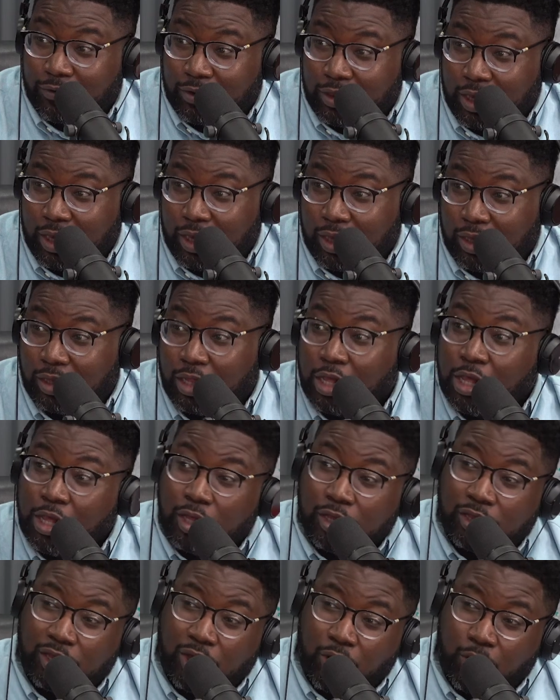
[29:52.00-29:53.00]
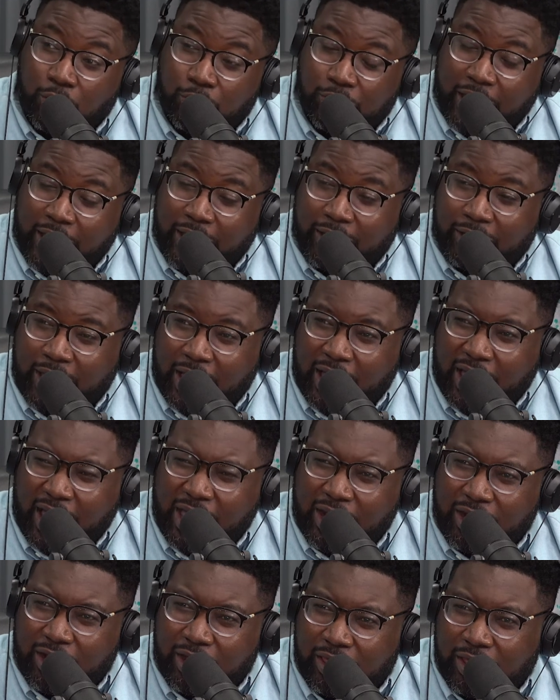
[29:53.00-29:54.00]
things. Yep. So
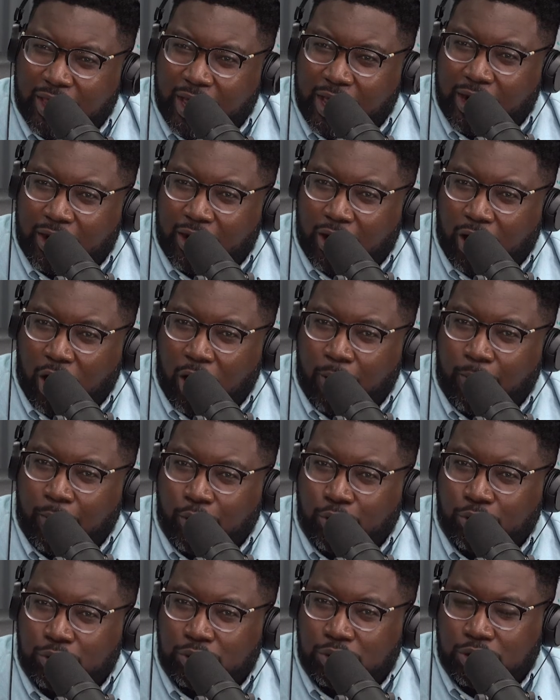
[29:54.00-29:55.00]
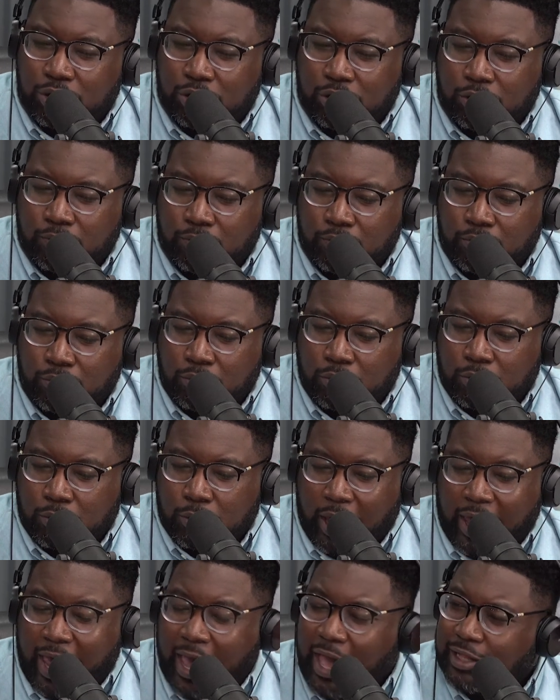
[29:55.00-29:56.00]
that almost
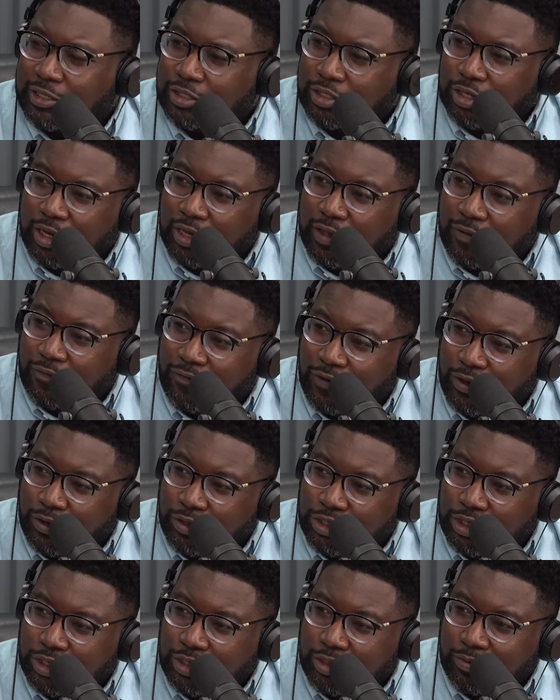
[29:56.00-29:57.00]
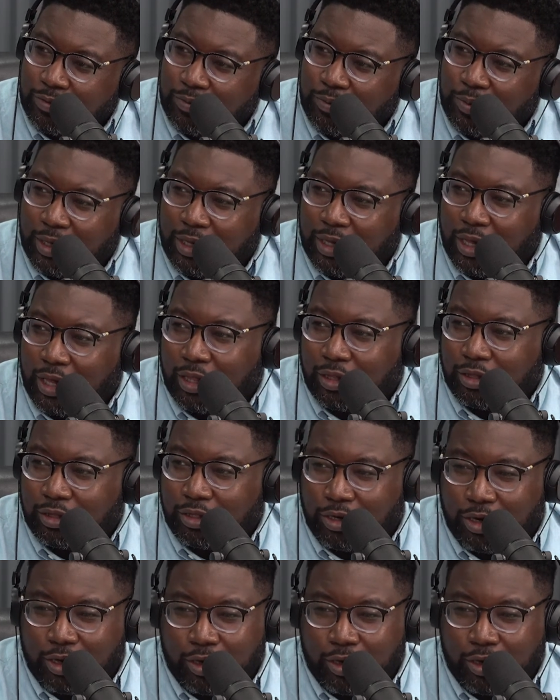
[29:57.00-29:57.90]
adds to the confusion because, you know,